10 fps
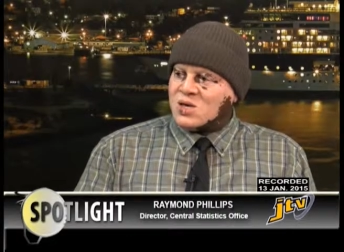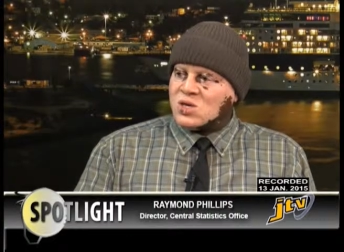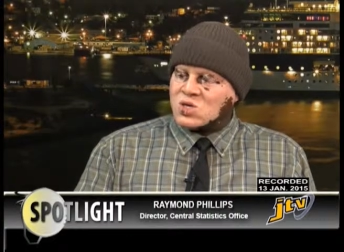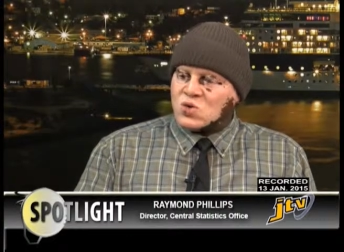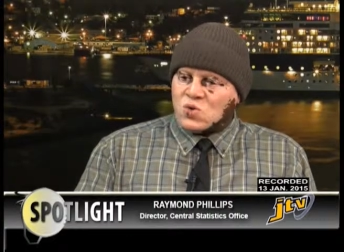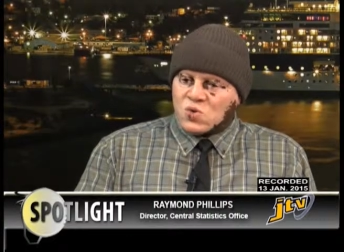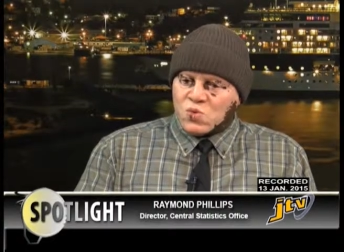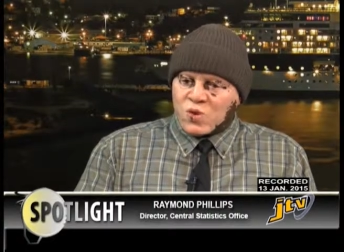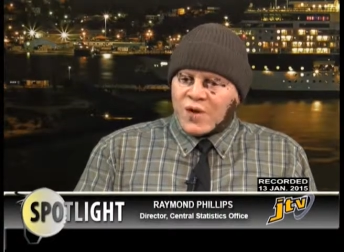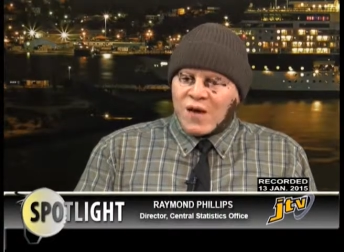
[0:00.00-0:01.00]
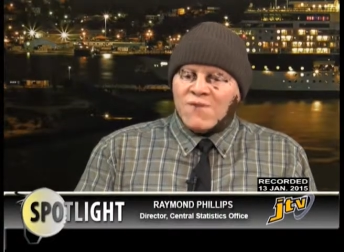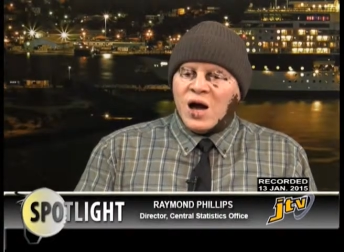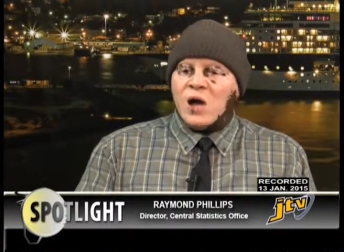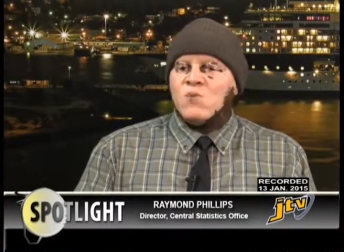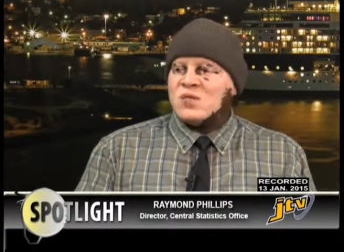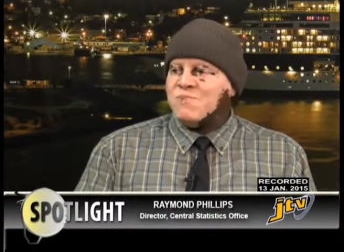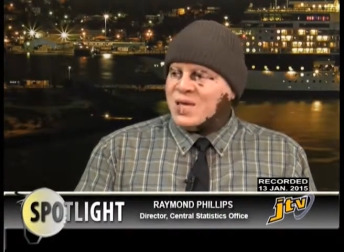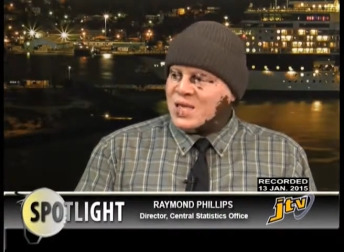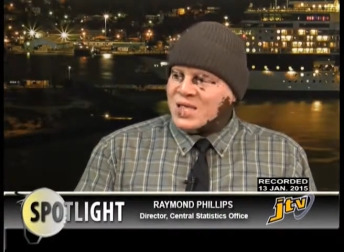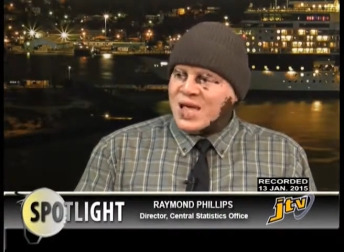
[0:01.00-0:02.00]
so we have always
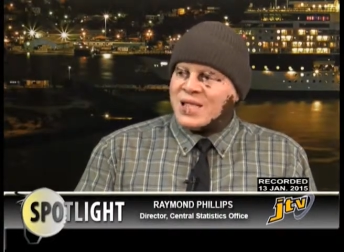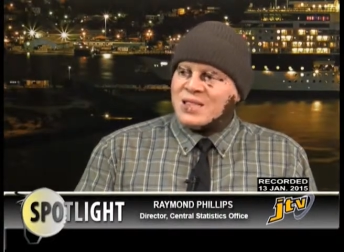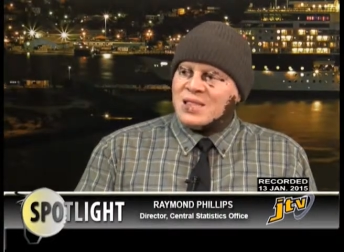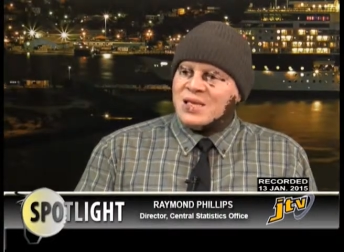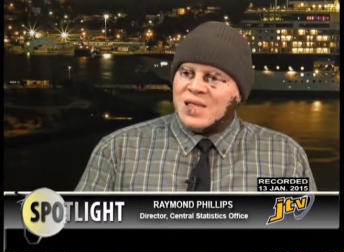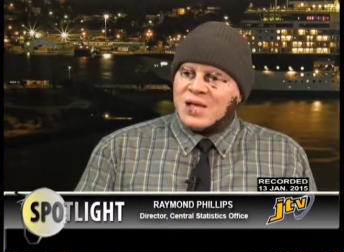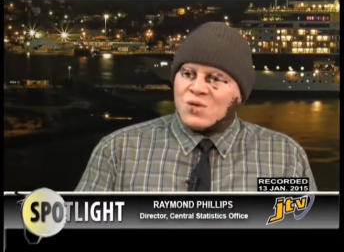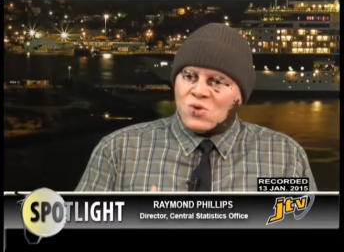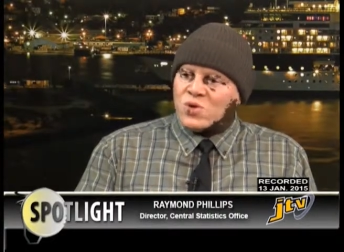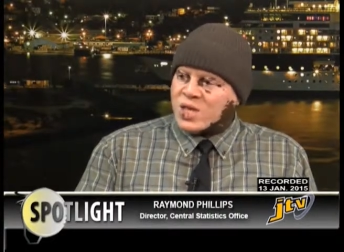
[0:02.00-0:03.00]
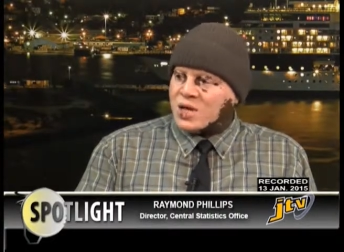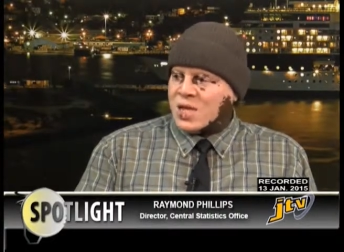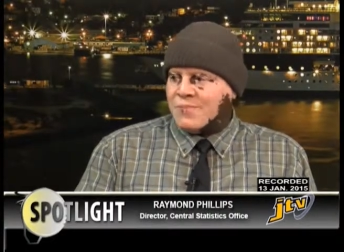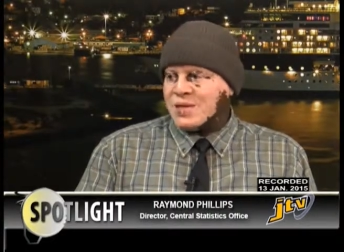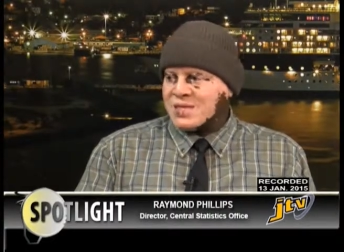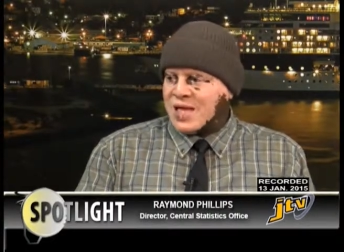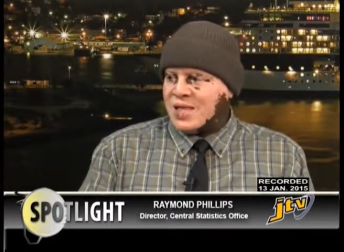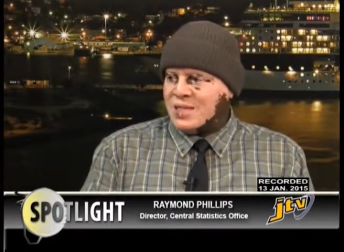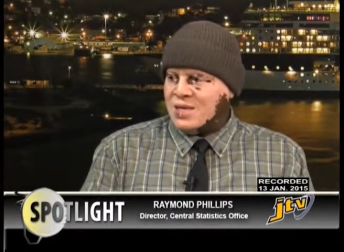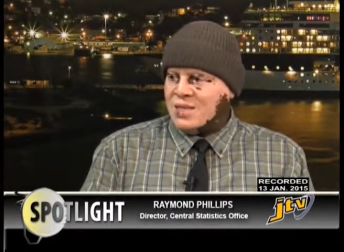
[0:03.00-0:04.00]
been in that in that good economic
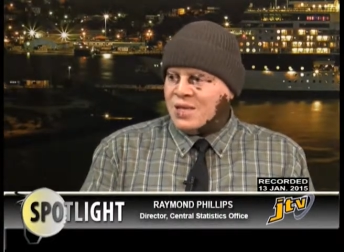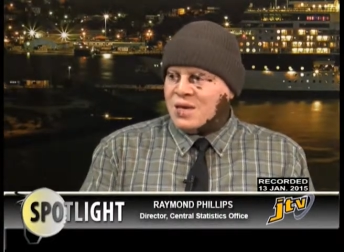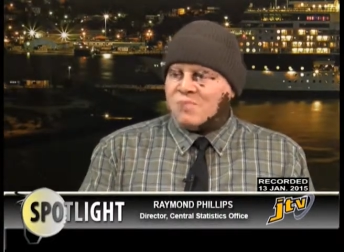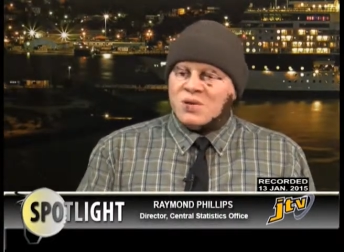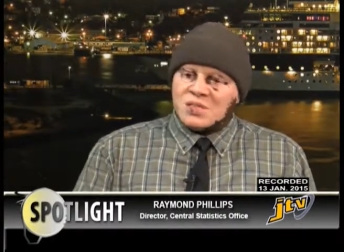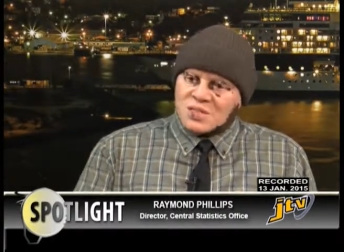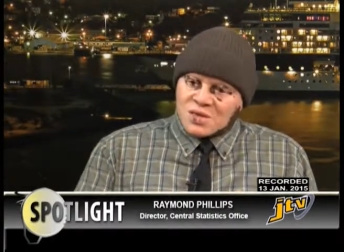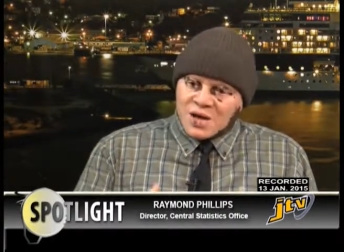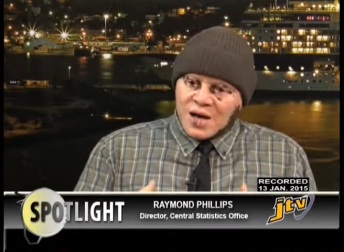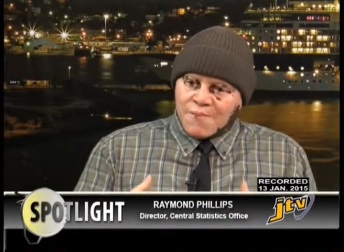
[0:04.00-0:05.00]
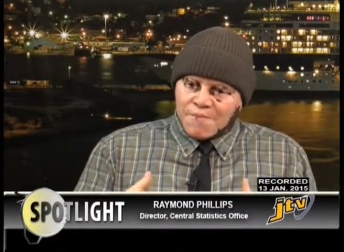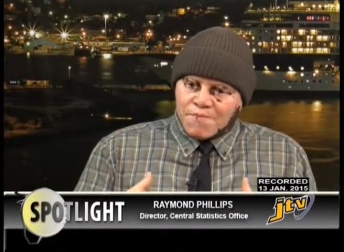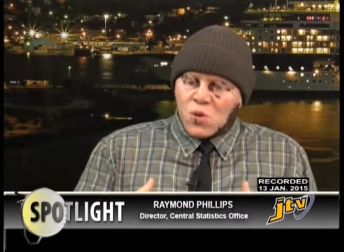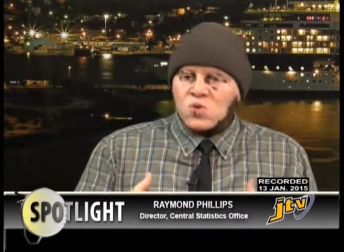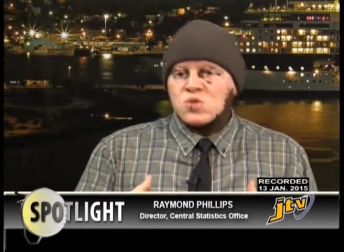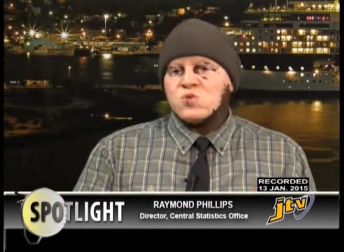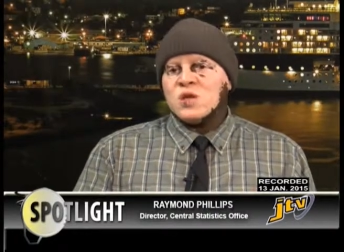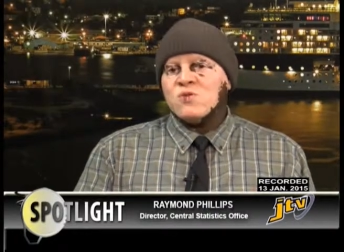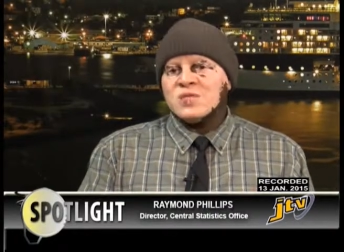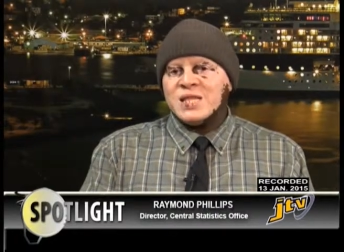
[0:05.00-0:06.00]
standing. But you know, post
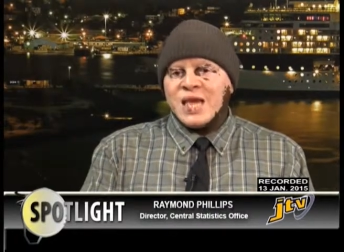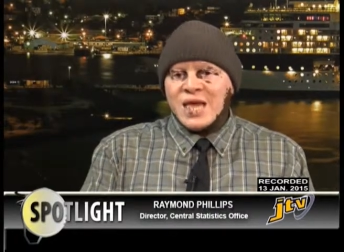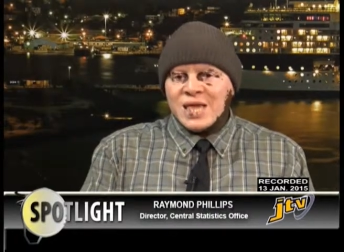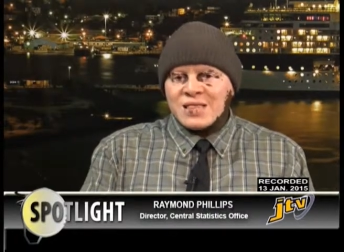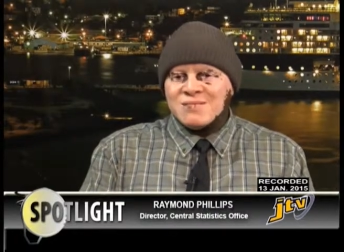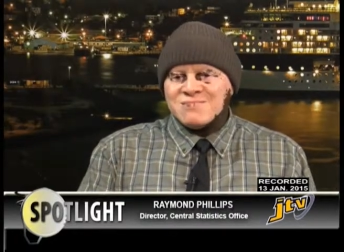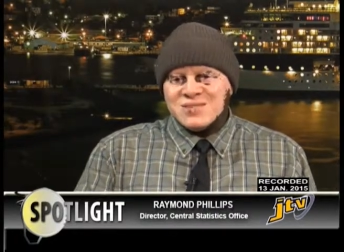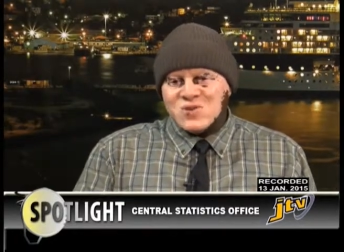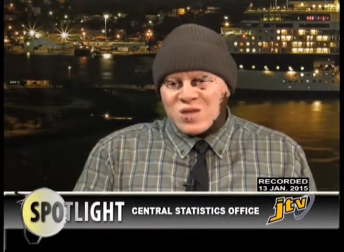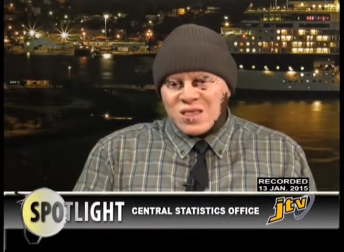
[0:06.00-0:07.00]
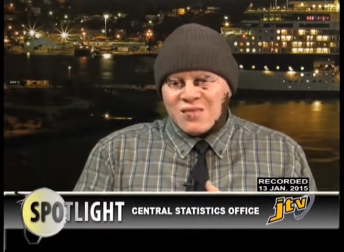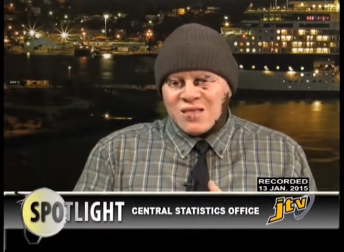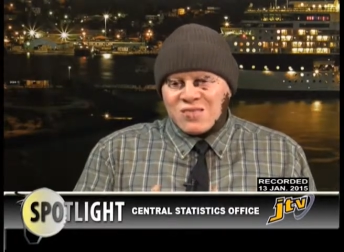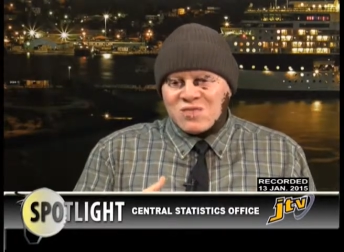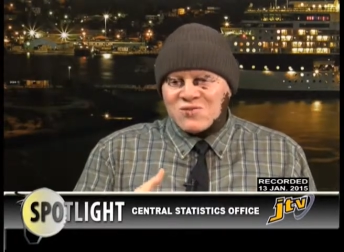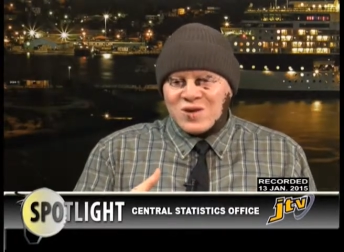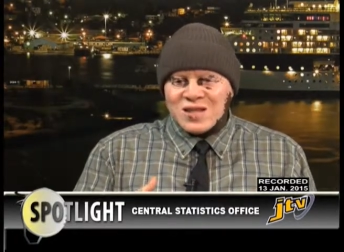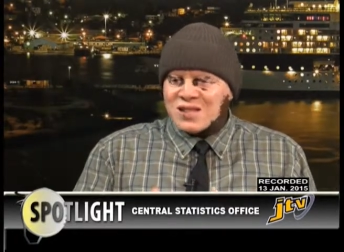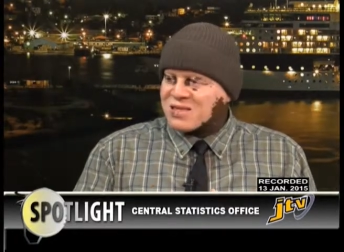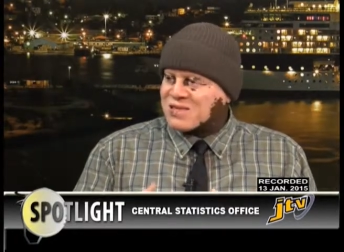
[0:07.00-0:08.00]
2008, you know, it, it, it threw a
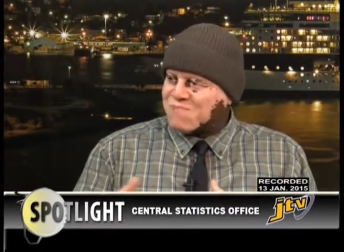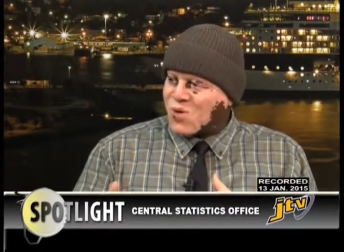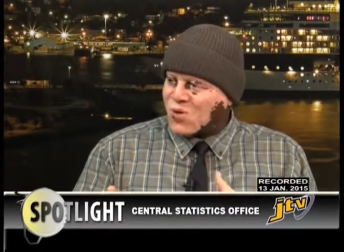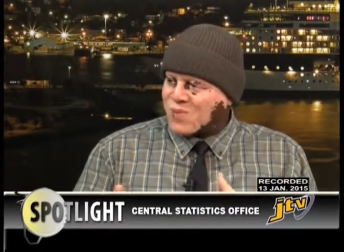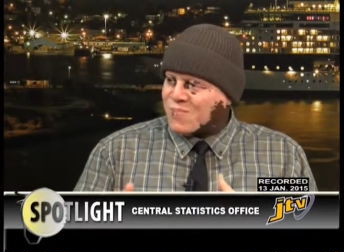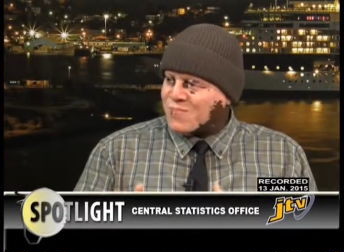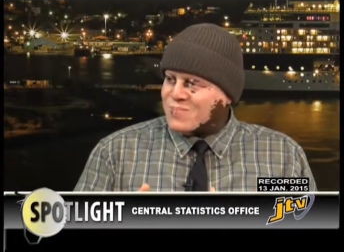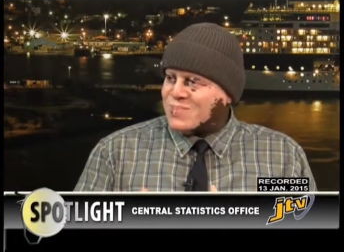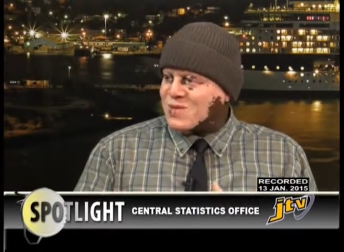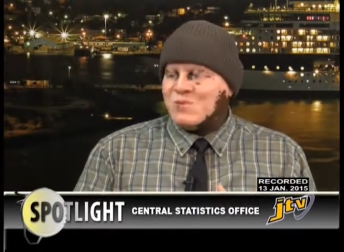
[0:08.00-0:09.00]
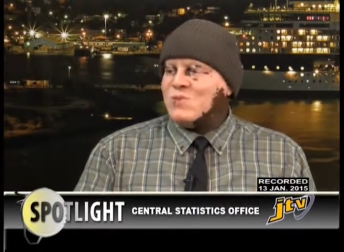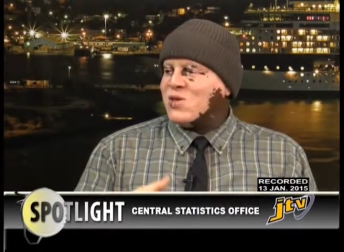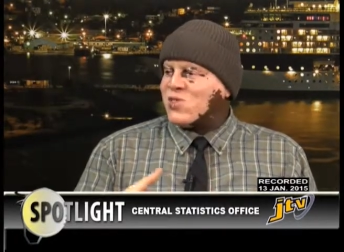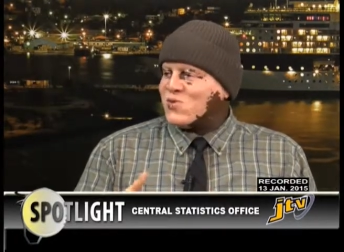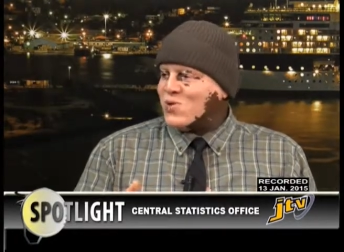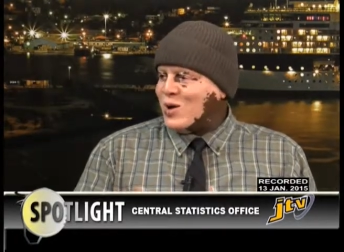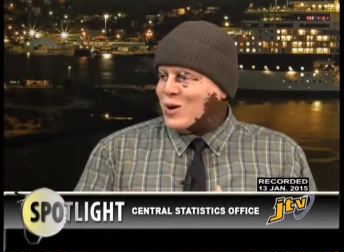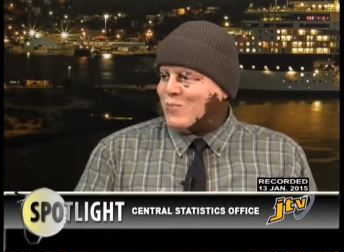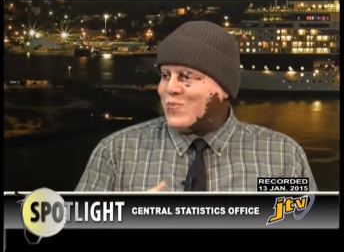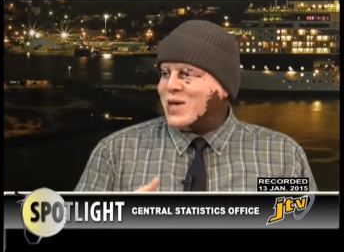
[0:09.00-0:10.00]
little spoke. It really threw
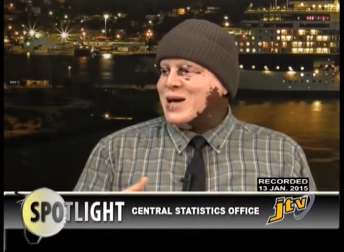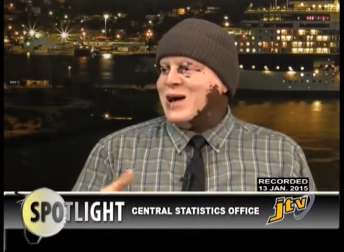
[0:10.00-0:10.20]
um, a, wrench in,